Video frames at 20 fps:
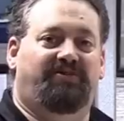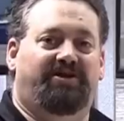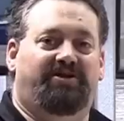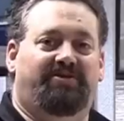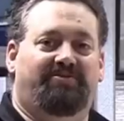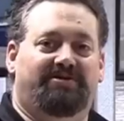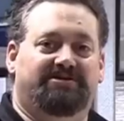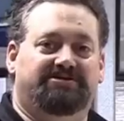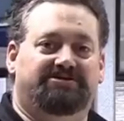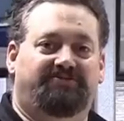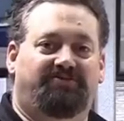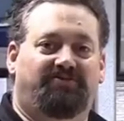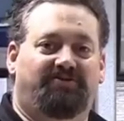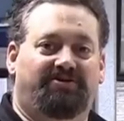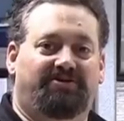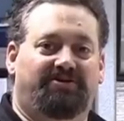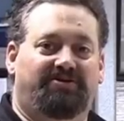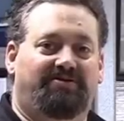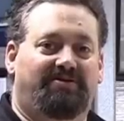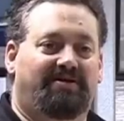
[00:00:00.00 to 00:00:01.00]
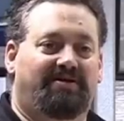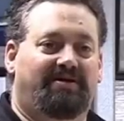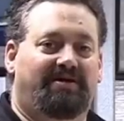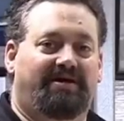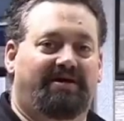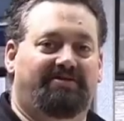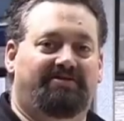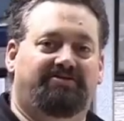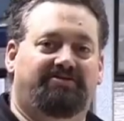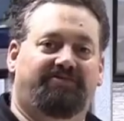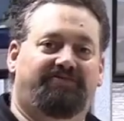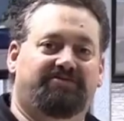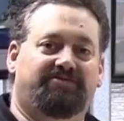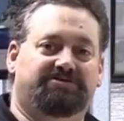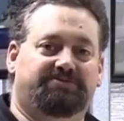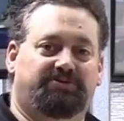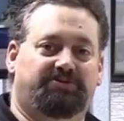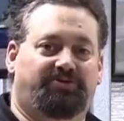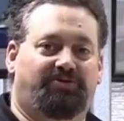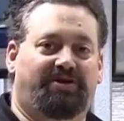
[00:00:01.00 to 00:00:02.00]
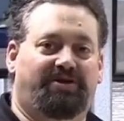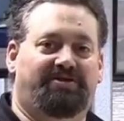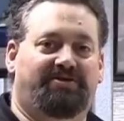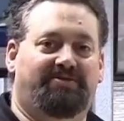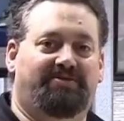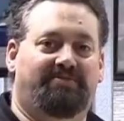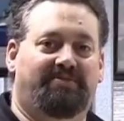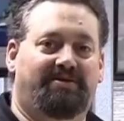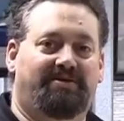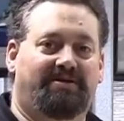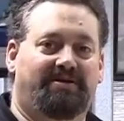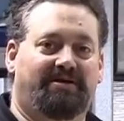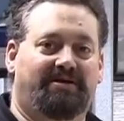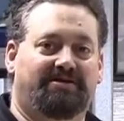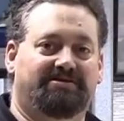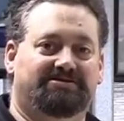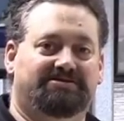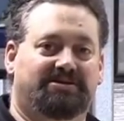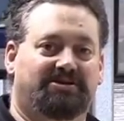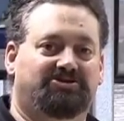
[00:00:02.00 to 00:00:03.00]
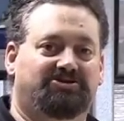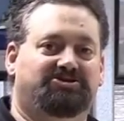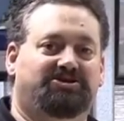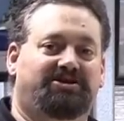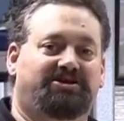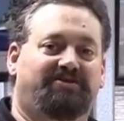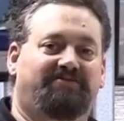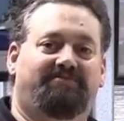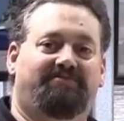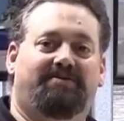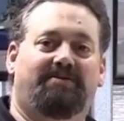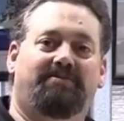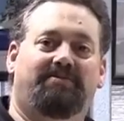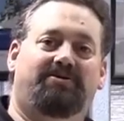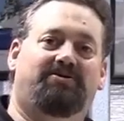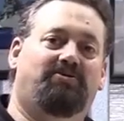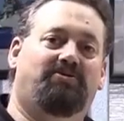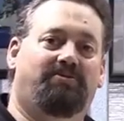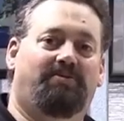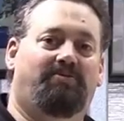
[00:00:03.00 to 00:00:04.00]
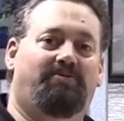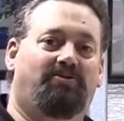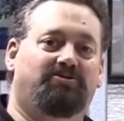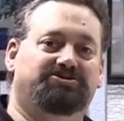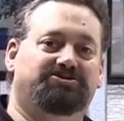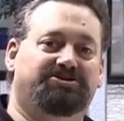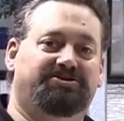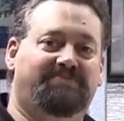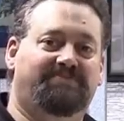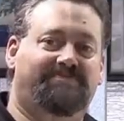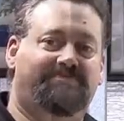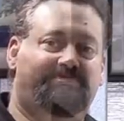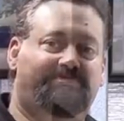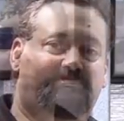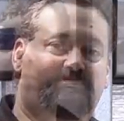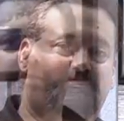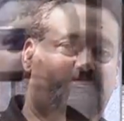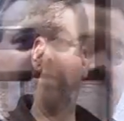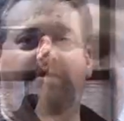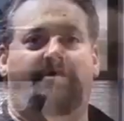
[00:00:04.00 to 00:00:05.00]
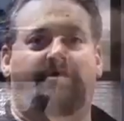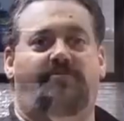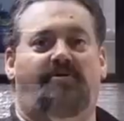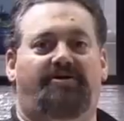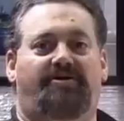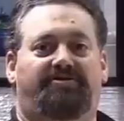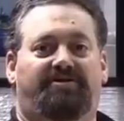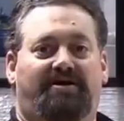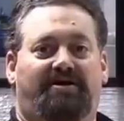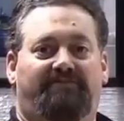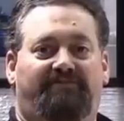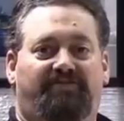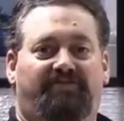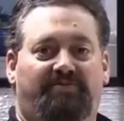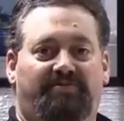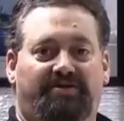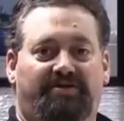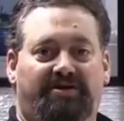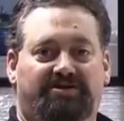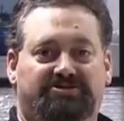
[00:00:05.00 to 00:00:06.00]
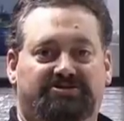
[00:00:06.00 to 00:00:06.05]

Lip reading: router bits for you, and the difference between them is literally of biblical proportion. Now, they both come from the